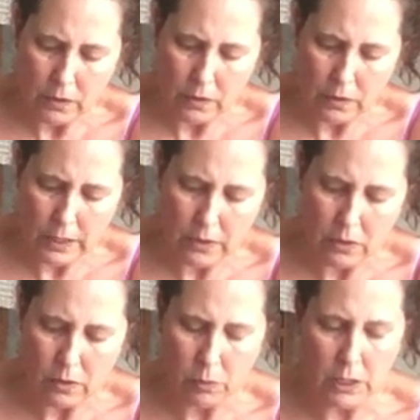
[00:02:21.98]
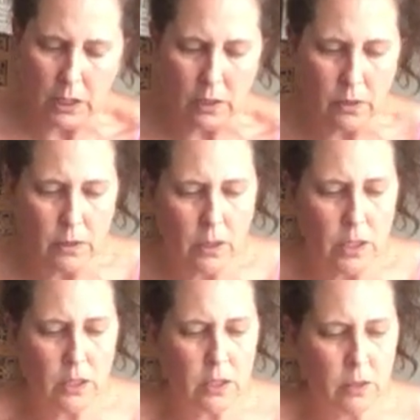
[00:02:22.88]
All right, we're
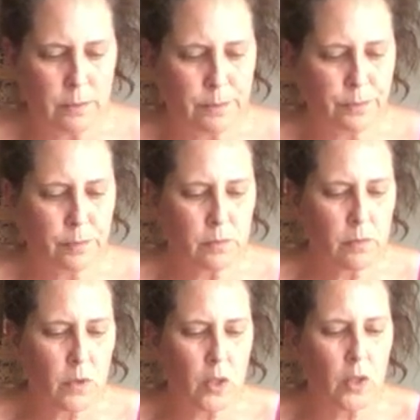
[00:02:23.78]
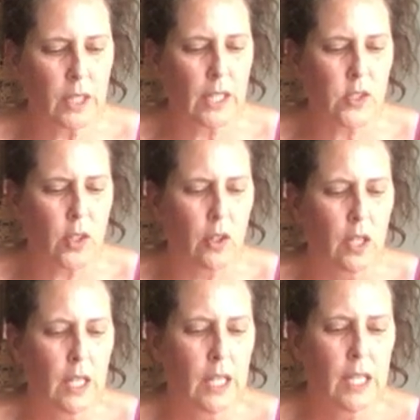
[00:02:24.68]
in. Yeesh. Okay, so
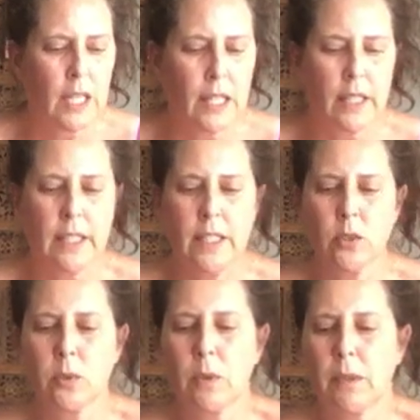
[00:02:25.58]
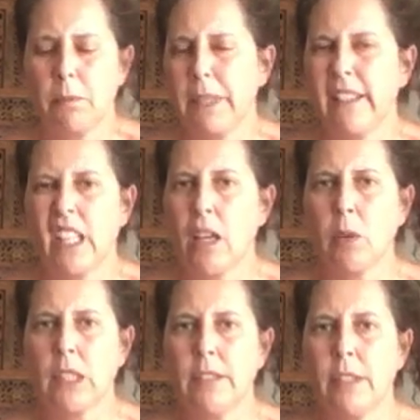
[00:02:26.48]
the needles will be in there. I
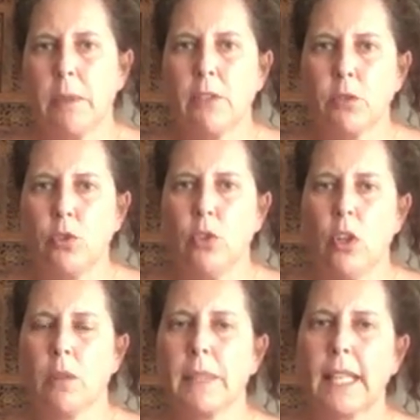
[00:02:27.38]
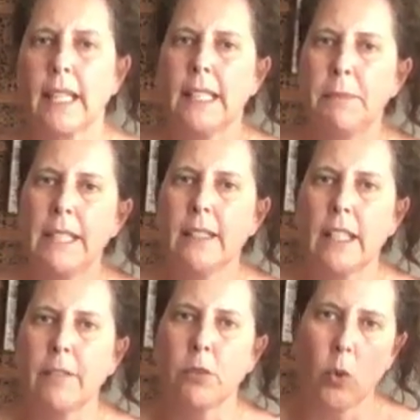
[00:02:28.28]
won't leave them in for too long, but they can be in
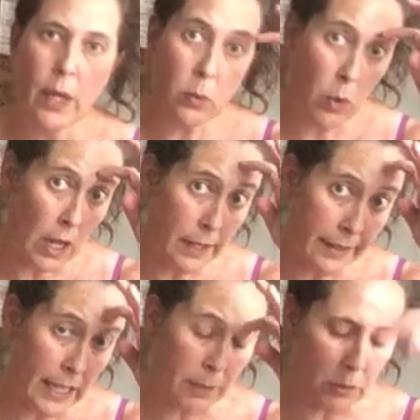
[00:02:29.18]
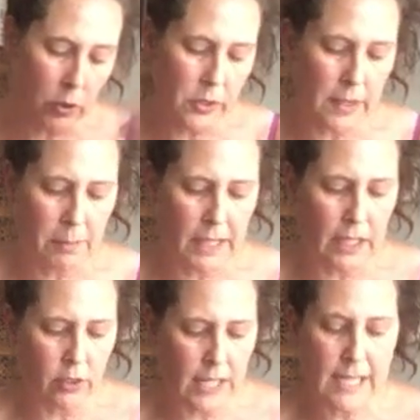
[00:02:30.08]
there for quite a while and they help to loosen up the
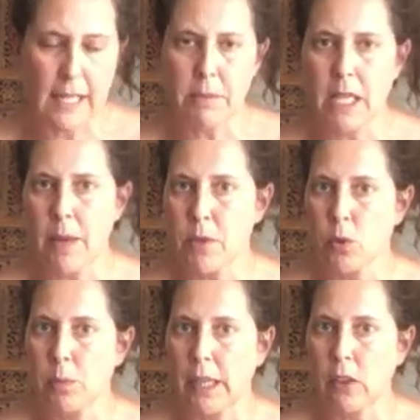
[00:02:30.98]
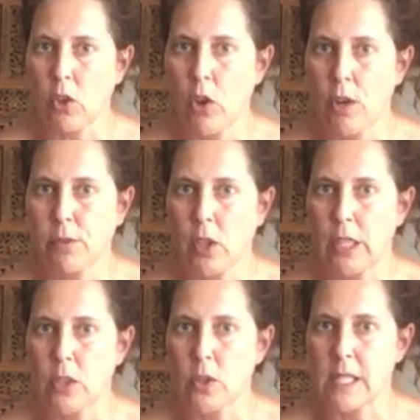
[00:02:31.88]
area. Sometimes it will make the calf go
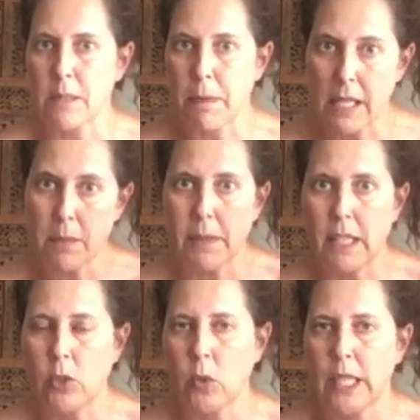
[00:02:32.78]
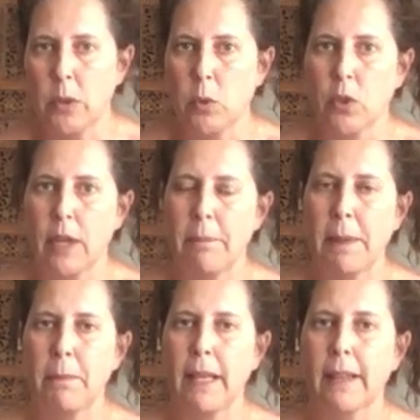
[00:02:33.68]
into a spasm and then your leg will cramp
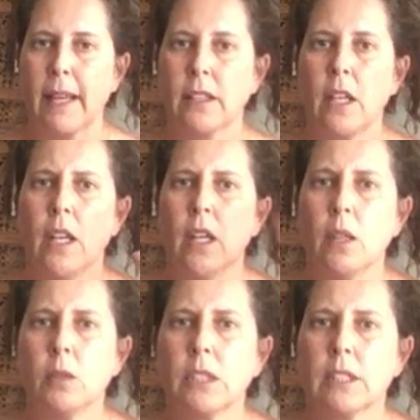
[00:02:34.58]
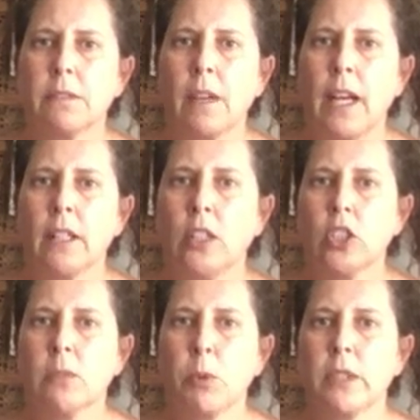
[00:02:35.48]
up like that, which is fine. They
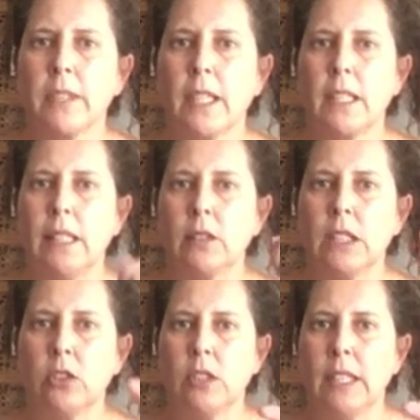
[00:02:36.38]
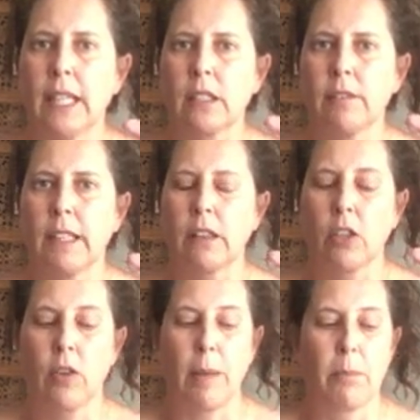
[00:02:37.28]
just put a second needle in to deactivate the
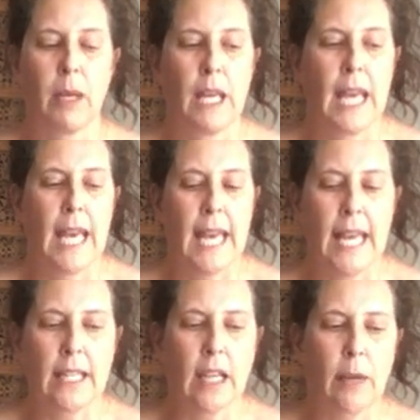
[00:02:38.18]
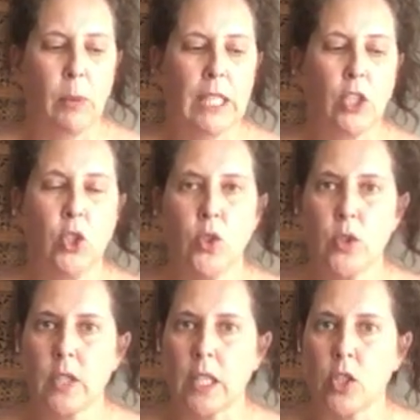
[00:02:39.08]
cramp. And we can
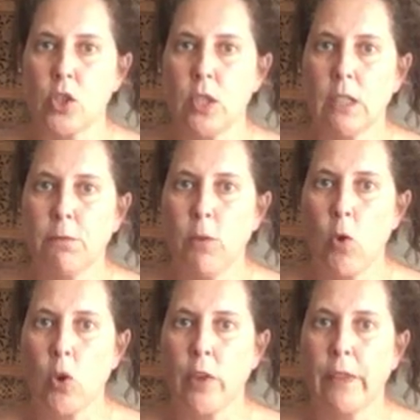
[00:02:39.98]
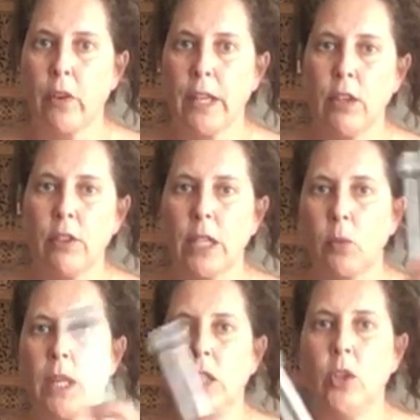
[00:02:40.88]
use a tuning fork on the area
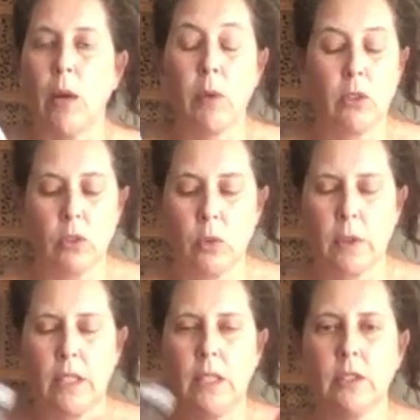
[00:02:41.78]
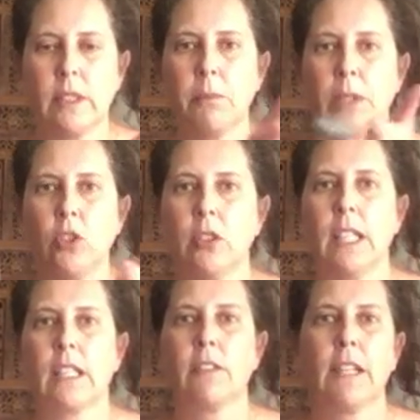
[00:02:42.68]
where I won't do it with the needles in, but you'd
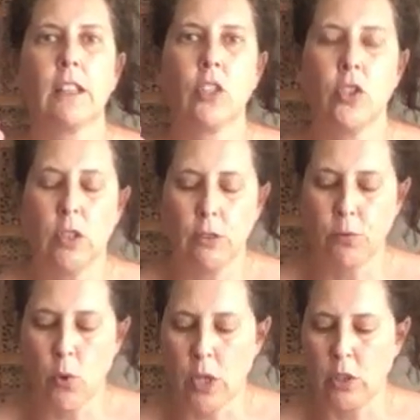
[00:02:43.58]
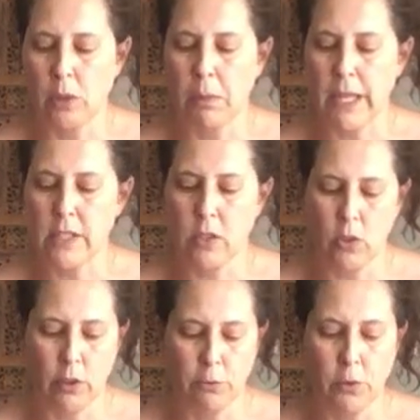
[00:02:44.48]
activate the tuning fork and you'd place it
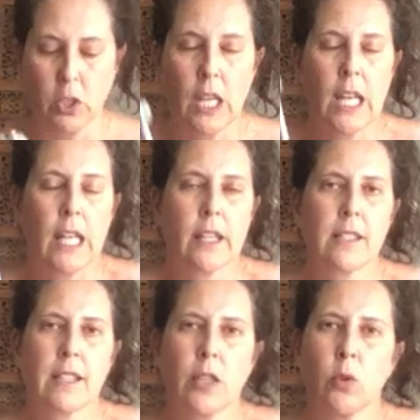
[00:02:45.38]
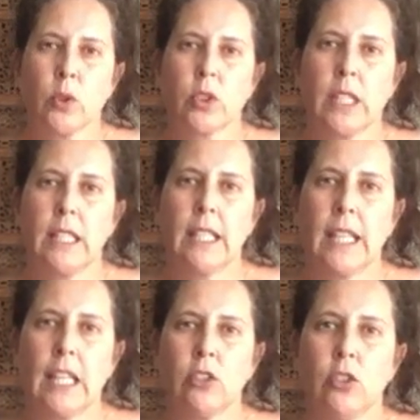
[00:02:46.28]
on the foot. This can also
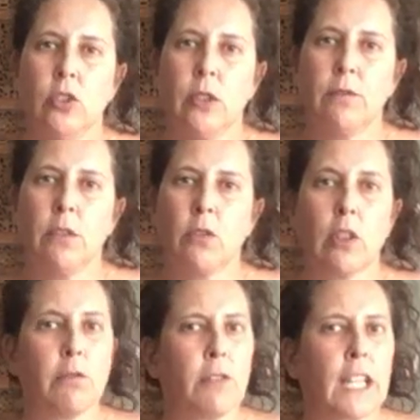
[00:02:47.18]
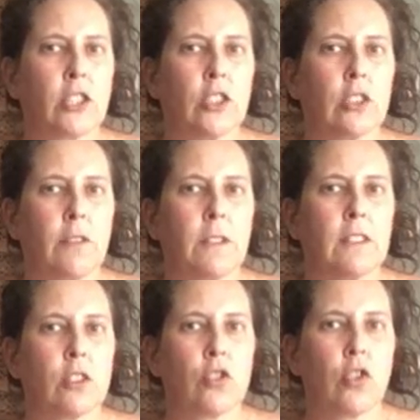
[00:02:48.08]
indicate to you if you've got a fracture. So if
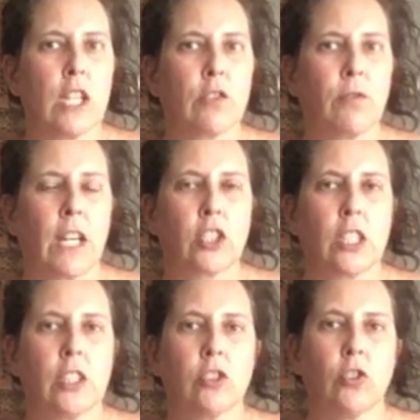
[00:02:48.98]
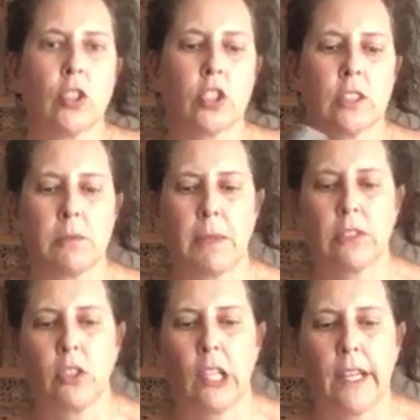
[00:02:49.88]
there's a stress fracture and it's not just
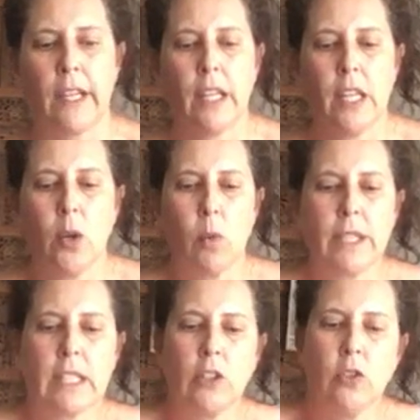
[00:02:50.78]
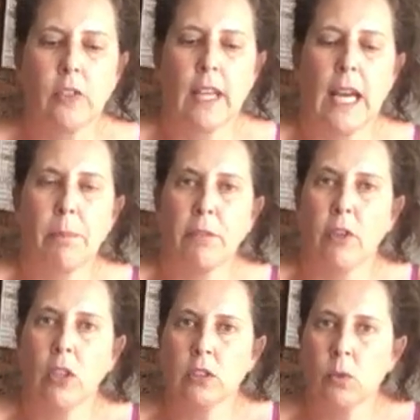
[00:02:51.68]
muscular. One can use the
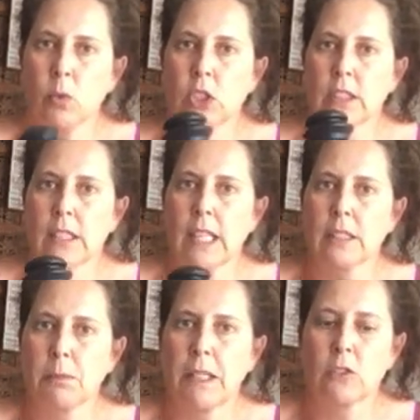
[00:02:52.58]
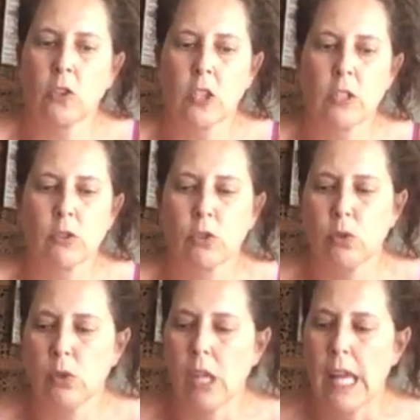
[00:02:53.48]
Hypervolt, which is a nice massage little
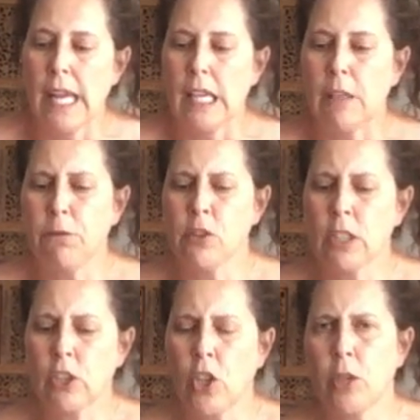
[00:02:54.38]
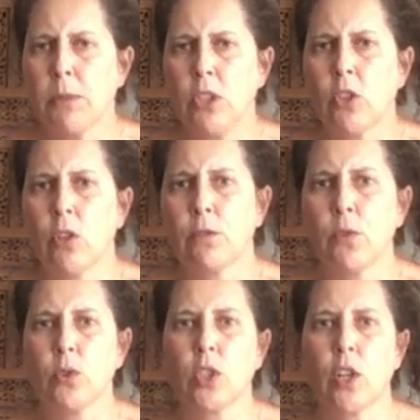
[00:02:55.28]
tool. If you're at home and you can't afford to